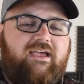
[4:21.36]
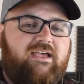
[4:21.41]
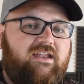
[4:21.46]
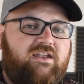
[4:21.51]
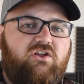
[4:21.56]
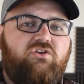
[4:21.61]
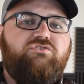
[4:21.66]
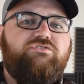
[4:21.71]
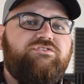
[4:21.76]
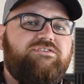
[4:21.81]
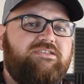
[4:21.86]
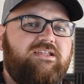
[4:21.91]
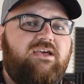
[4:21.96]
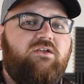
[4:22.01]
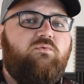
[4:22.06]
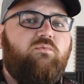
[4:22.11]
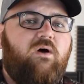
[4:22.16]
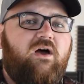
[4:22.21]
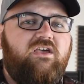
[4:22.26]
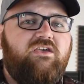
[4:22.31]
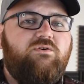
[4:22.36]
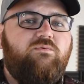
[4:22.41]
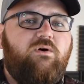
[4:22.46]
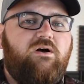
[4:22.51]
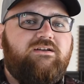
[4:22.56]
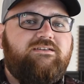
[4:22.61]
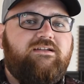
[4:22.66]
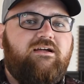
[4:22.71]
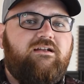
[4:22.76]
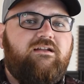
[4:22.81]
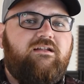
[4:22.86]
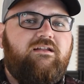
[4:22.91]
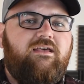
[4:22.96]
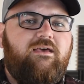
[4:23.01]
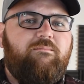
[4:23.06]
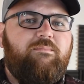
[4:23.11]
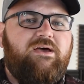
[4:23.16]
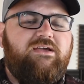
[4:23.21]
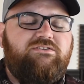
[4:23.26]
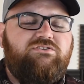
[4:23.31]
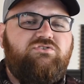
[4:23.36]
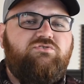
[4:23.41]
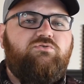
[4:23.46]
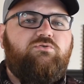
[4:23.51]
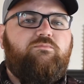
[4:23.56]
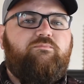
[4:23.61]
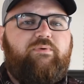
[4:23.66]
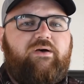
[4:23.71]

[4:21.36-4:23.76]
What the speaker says: can understand why you walked out on MI2,